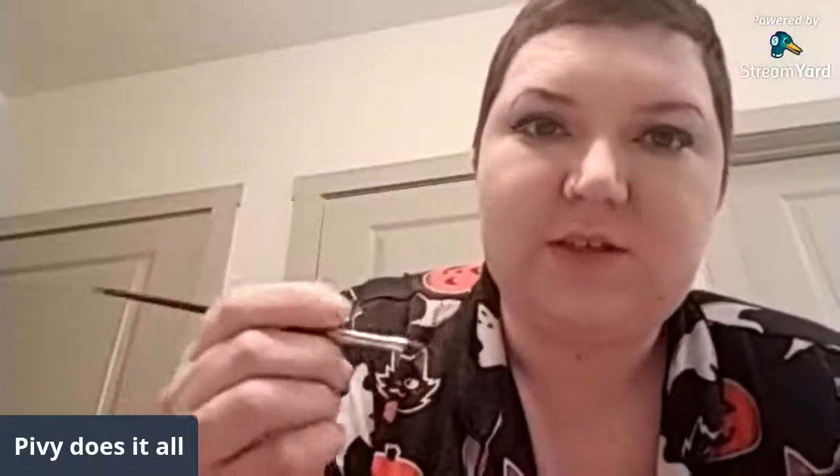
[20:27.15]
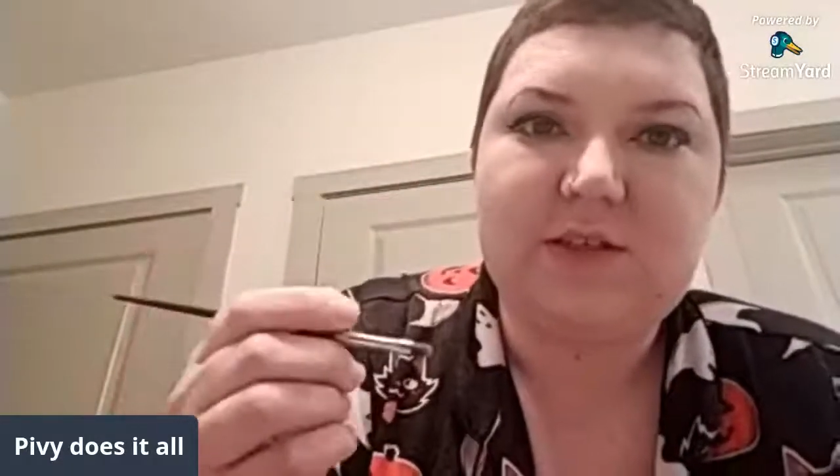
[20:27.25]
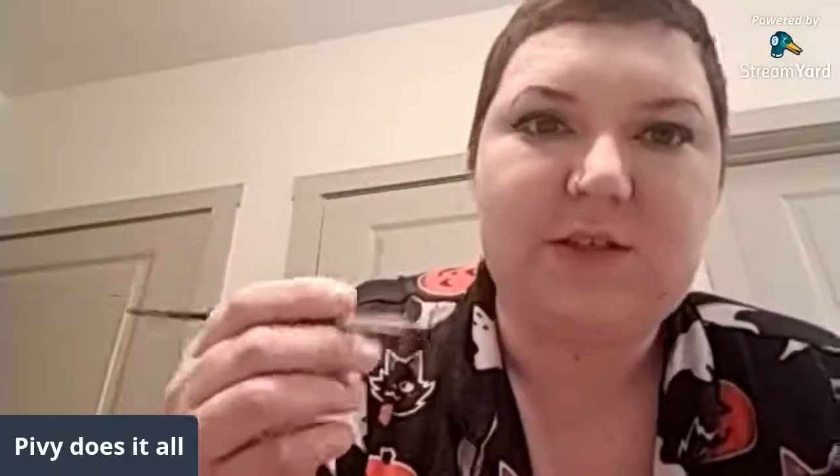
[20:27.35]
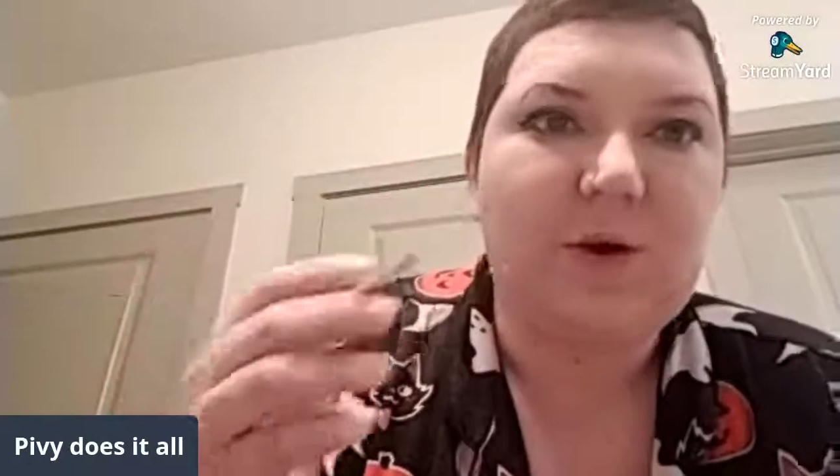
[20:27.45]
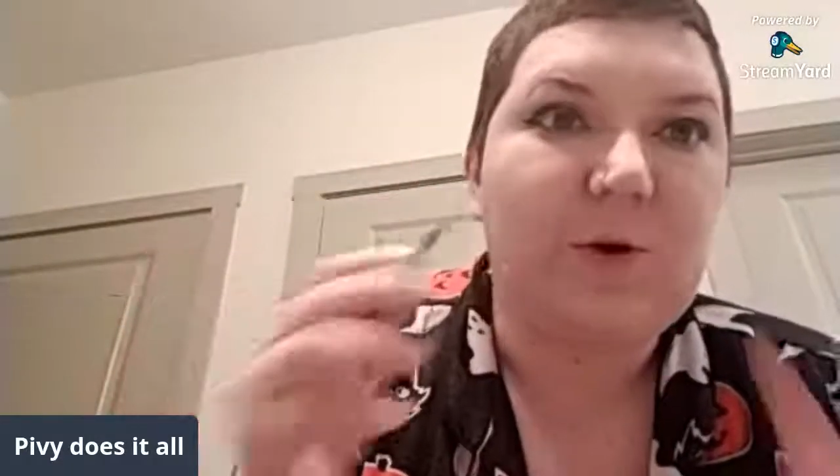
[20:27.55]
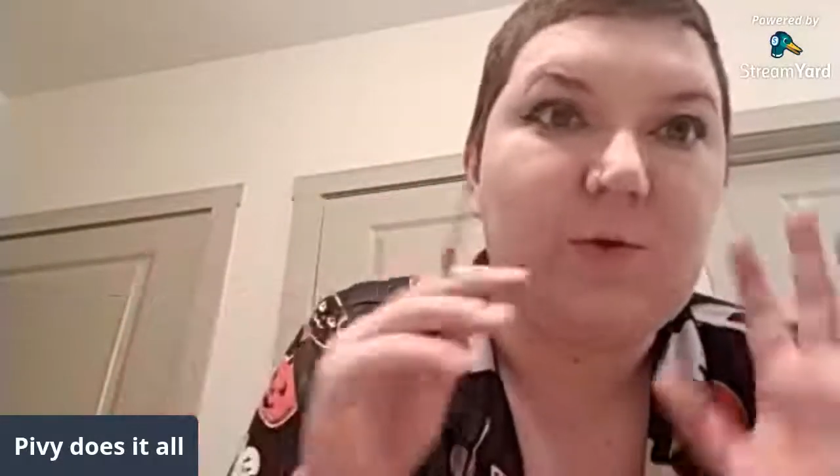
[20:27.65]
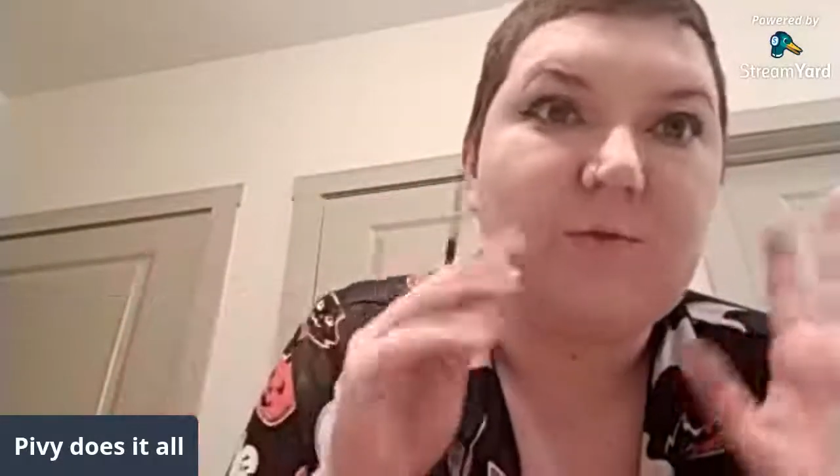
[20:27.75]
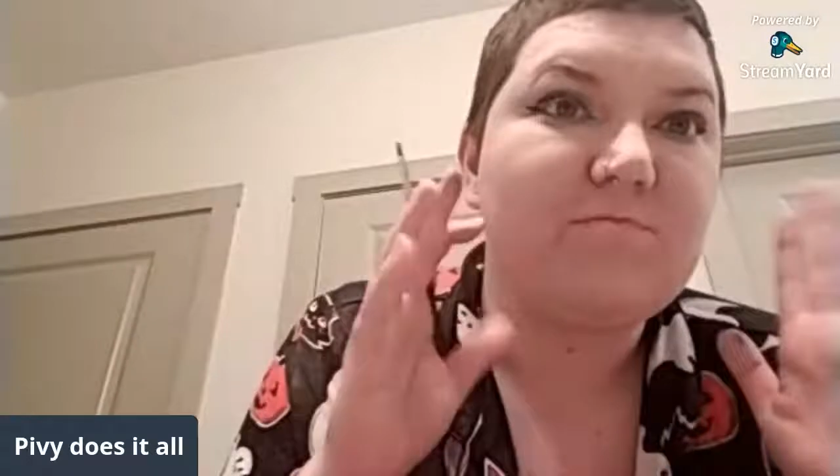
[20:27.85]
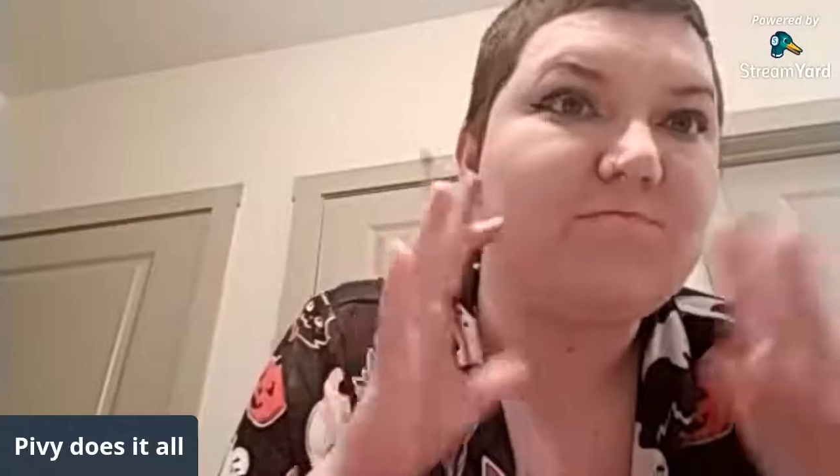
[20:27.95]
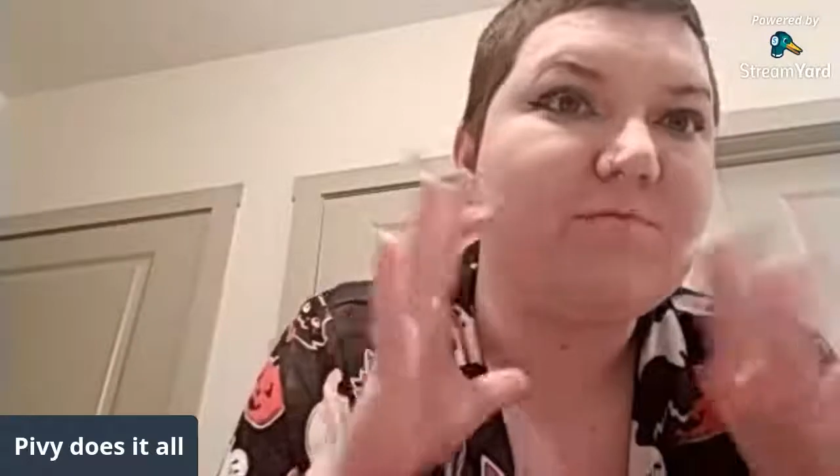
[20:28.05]

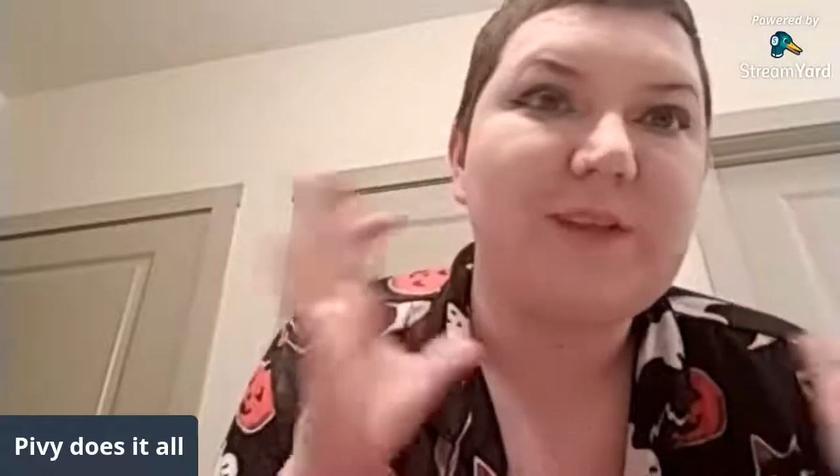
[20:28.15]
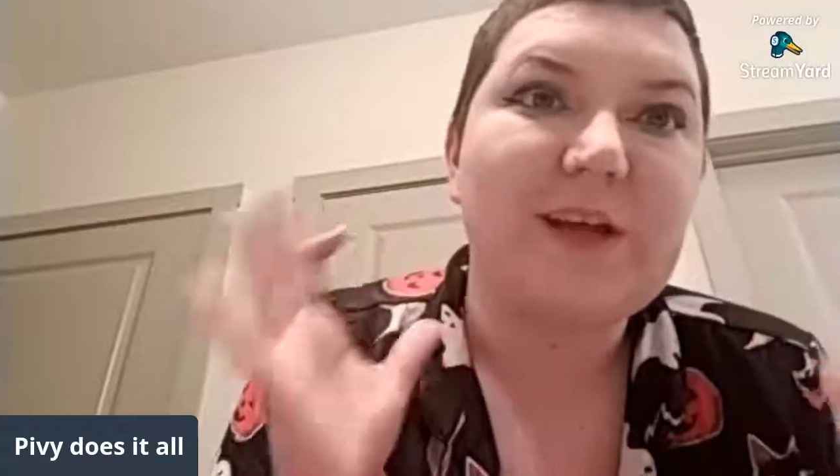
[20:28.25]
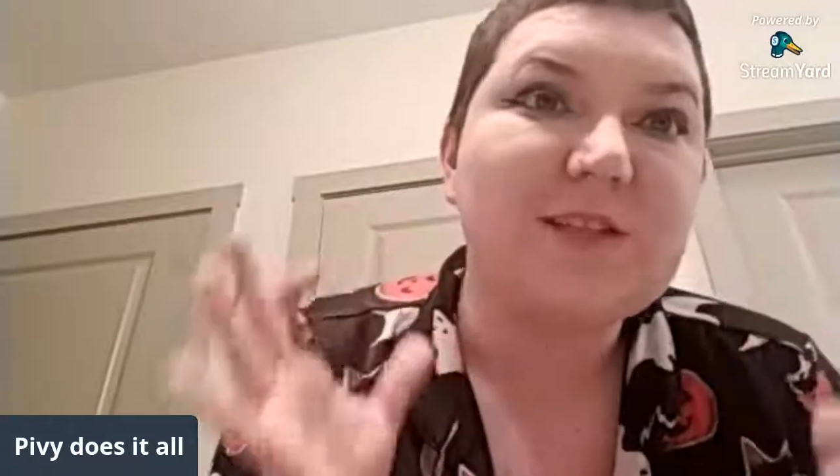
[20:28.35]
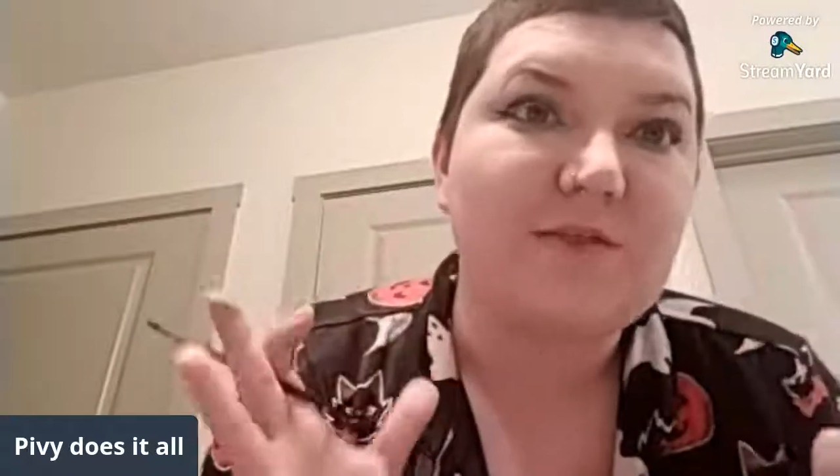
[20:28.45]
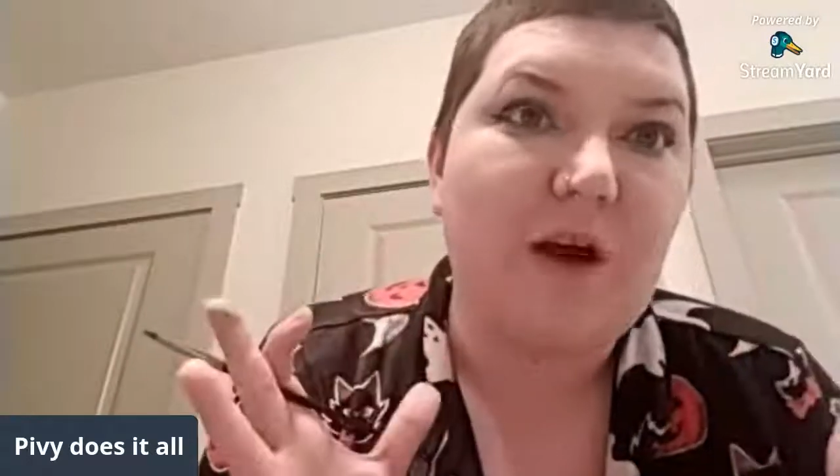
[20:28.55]
So lots of